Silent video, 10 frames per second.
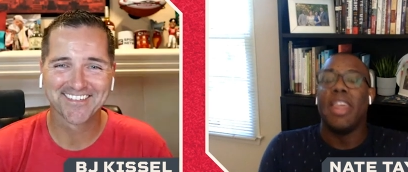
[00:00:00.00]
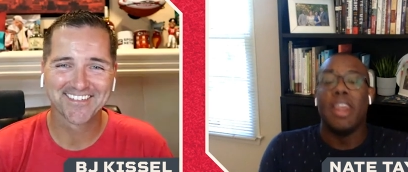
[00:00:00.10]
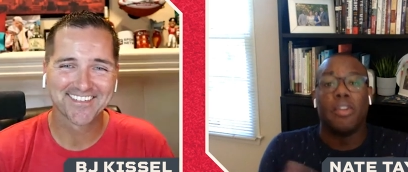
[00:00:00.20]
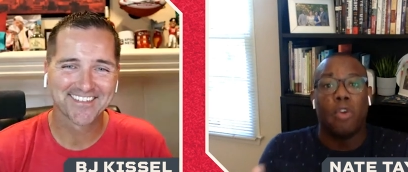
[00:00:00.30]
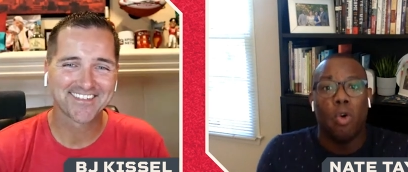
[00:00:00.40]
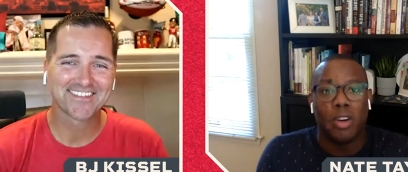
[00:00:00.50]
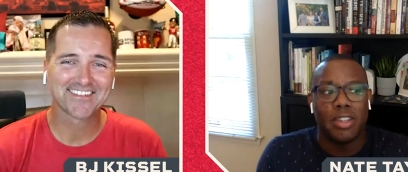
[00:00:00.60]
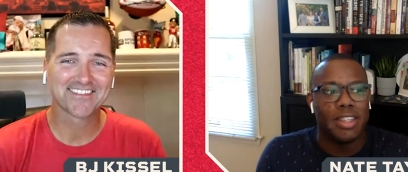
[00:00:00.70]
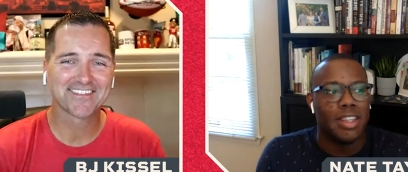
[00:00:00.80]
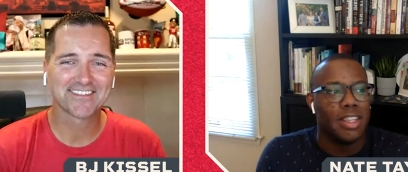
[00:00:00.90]
Speaker 1: And then, of
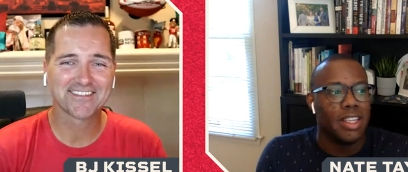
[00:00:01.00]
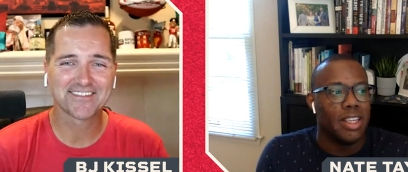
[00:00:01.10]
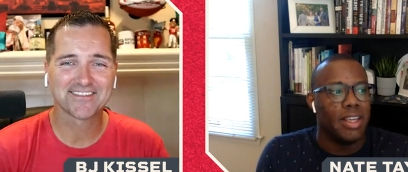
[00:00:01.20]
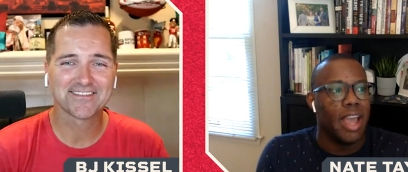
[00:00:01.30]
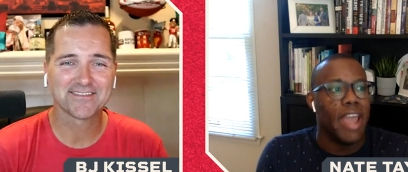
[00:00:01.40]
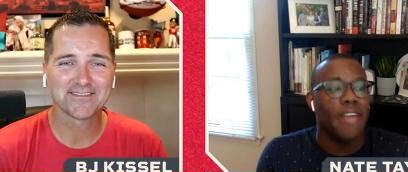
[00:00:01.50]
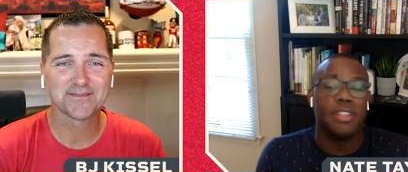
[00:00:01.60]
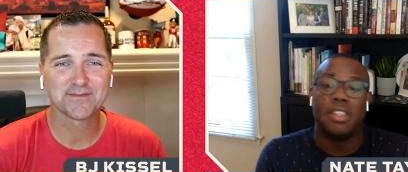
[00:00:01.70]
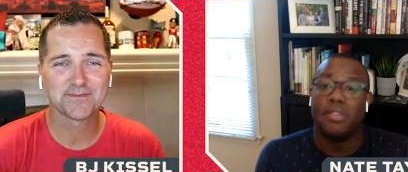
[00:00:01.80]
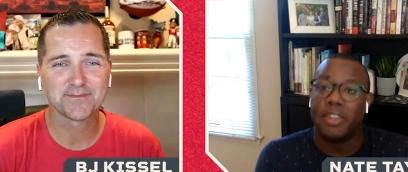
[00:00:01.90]
course, in the
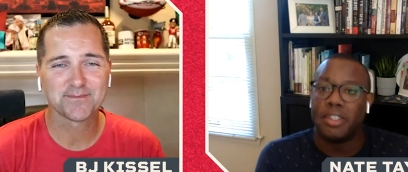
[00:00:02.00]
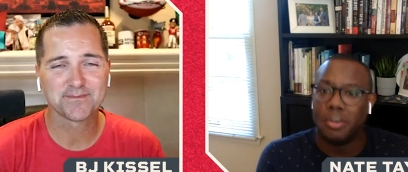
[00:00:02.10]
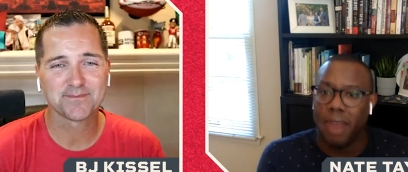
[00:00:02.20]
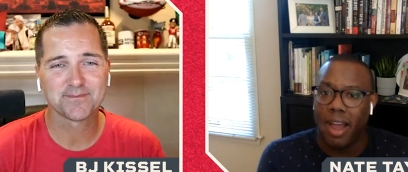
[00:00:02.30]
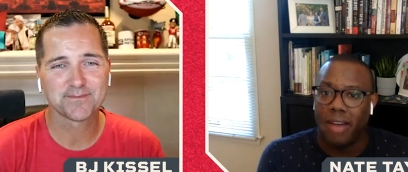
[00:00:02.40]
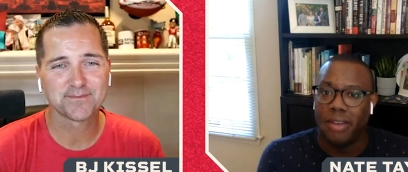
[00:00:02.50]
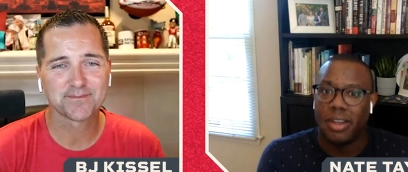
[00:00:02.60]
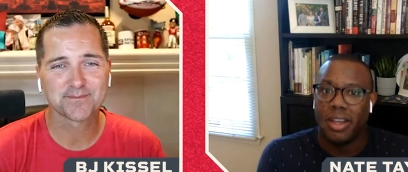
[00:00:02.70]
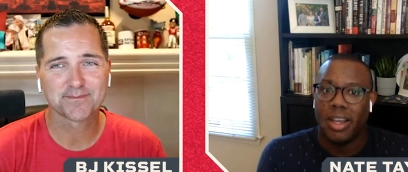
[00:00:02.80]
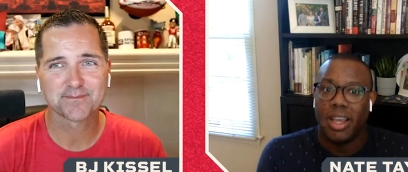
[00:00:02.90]
AFC divisional round,
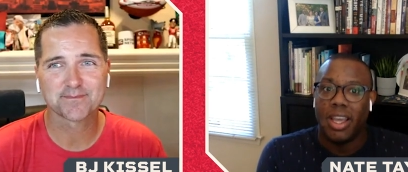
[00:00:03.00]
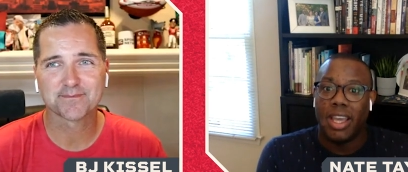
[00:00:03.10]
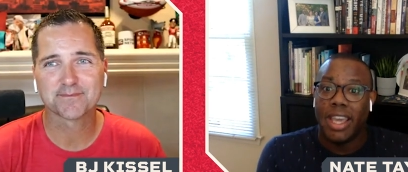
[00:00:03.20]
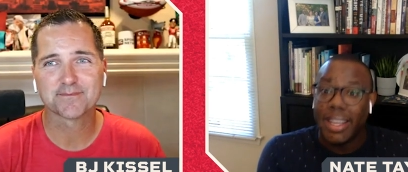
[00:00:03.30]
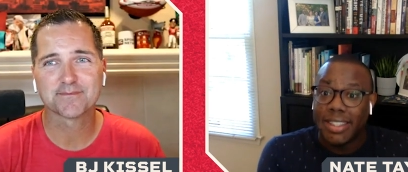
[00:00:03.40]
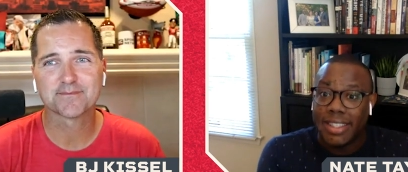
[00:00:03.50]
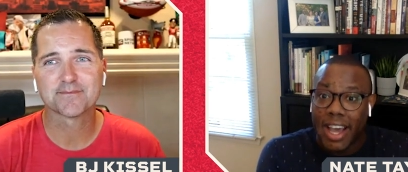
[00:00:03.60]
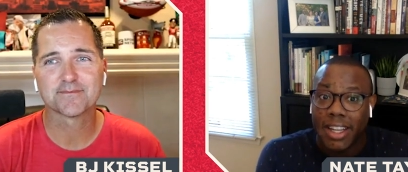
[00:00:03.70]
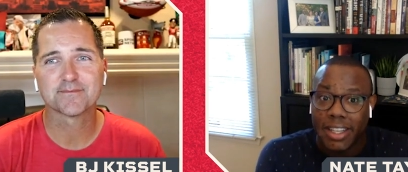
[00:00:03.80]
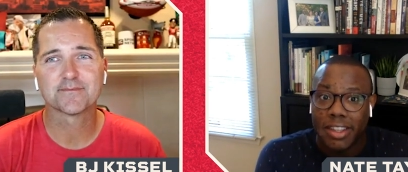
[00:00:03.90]
he's
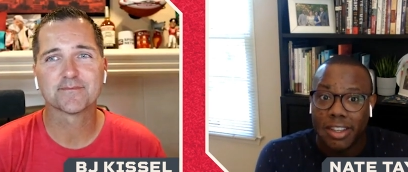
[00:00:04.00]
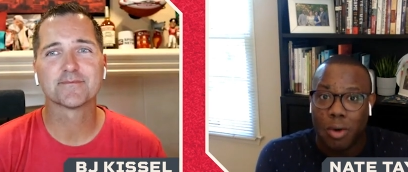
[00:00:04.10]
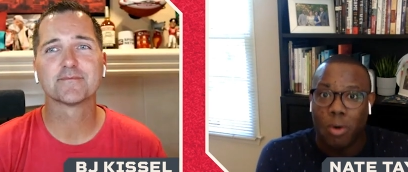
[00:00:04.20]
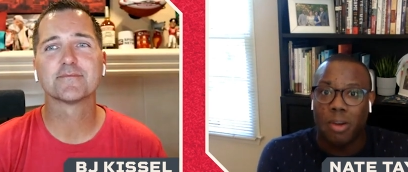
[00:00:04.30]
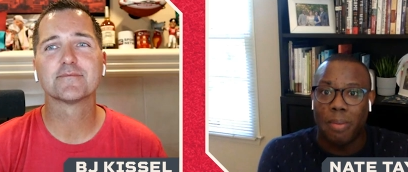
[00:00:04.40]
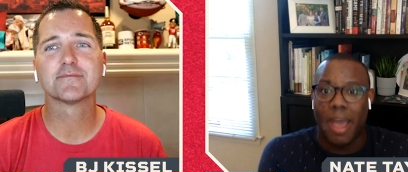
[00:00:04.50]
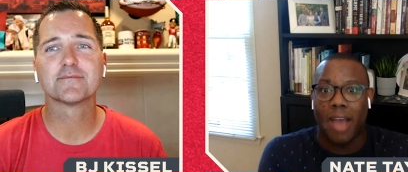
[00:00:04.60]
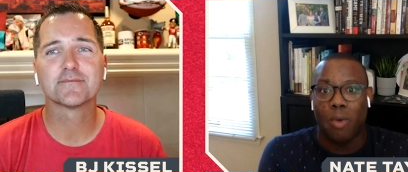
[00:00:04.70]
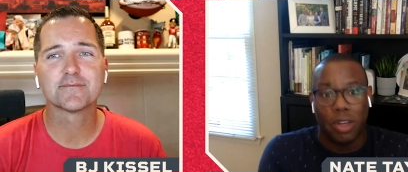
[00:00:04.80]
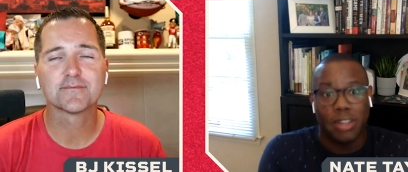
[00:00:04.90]
telling the
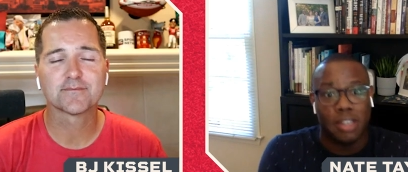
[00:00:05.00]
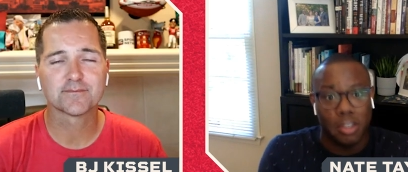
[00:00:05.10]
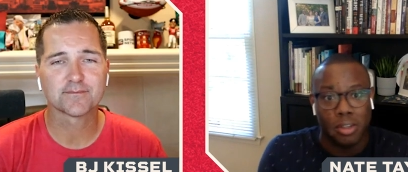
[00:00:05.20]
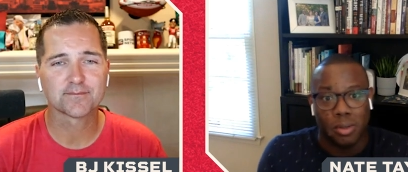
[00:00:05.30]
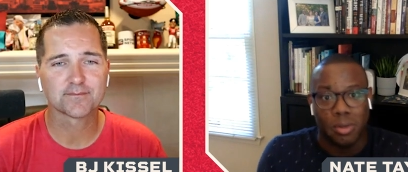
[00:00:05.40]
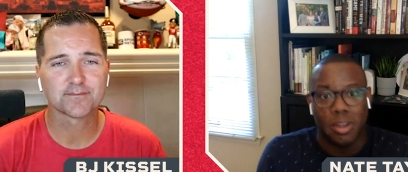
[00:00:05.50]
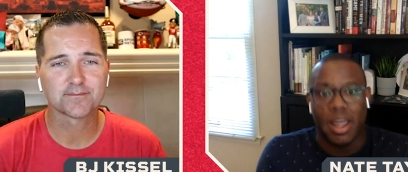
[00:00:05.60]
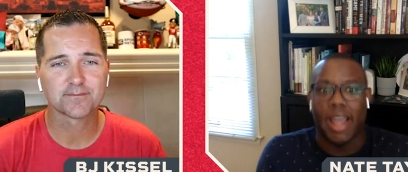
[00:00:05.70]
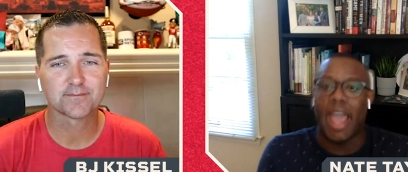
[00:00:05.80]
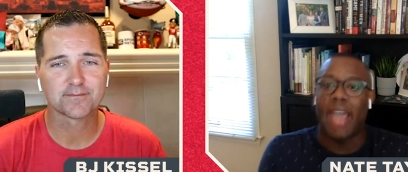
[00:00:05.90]
quarterback what to do.
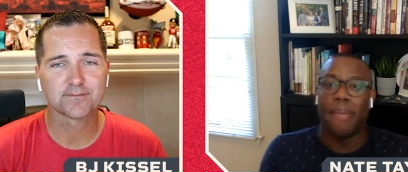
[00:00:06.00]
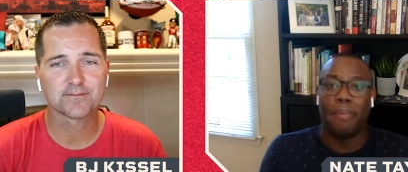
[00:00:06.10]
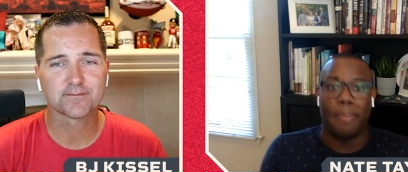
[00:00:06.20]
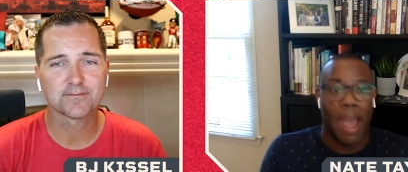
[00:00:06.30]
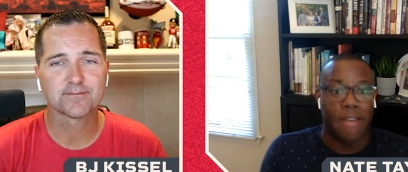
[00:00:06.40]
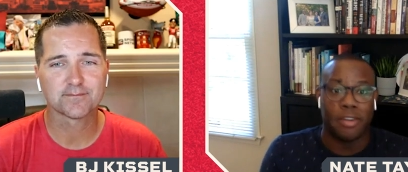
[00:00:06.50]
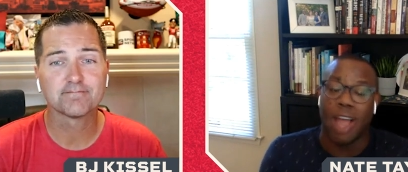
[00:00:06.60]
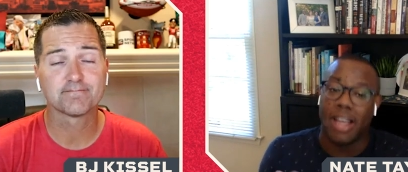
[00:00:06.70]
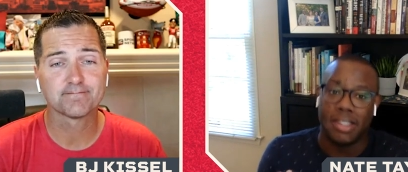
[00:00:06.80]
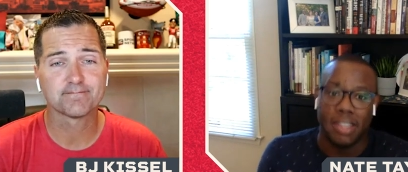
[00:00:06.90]
Like, hey,
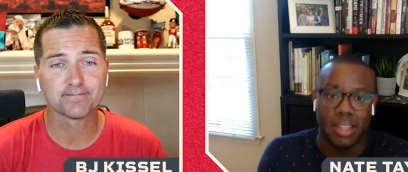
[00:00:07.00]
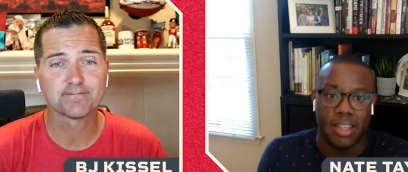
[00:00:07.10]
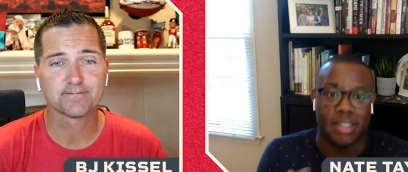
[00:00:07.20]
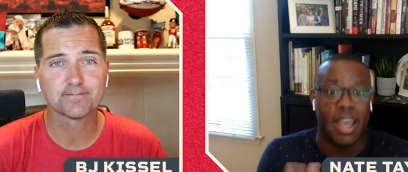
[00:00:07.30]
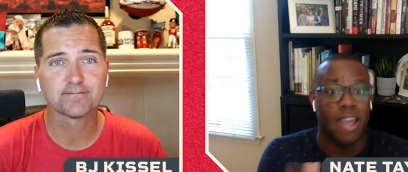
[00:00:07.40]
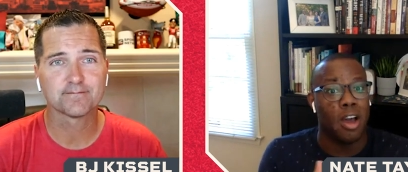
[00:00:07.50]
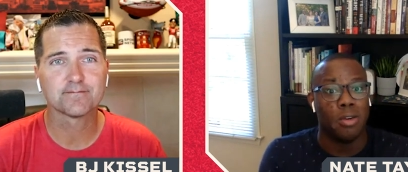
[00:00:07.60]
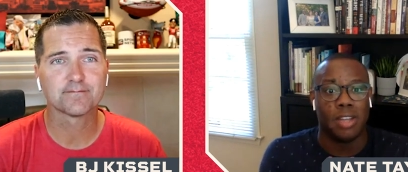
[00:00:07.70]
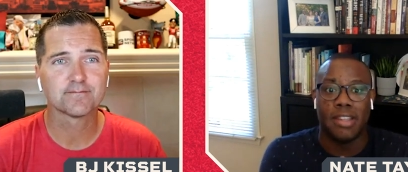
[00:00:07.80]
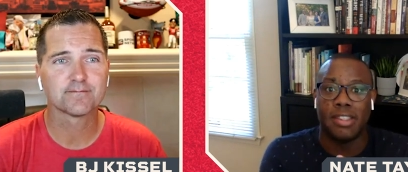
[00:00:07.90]
Patrick, I see this. Hey,
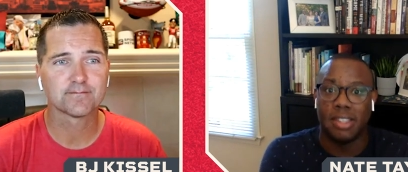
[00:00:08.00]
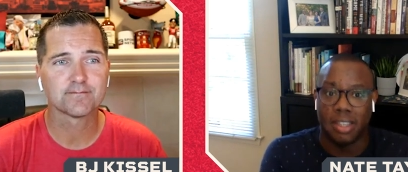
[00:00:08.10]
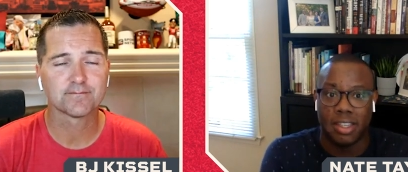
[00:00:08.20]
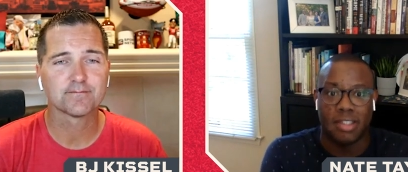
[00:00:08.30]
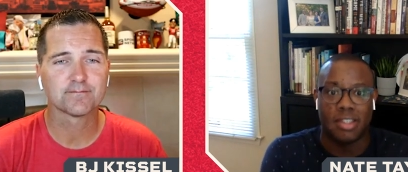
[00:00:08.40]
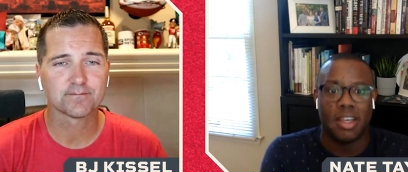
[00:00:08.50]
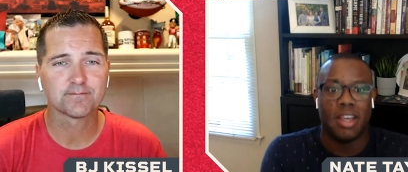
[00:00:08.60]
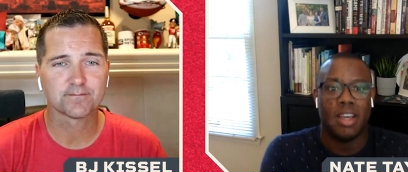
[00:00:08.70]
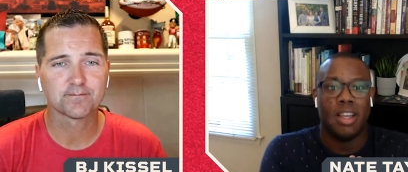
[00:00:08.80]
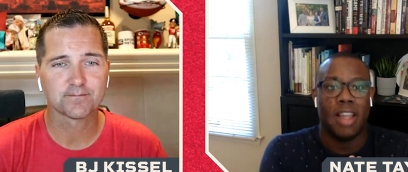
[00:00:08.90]
coach, I see this.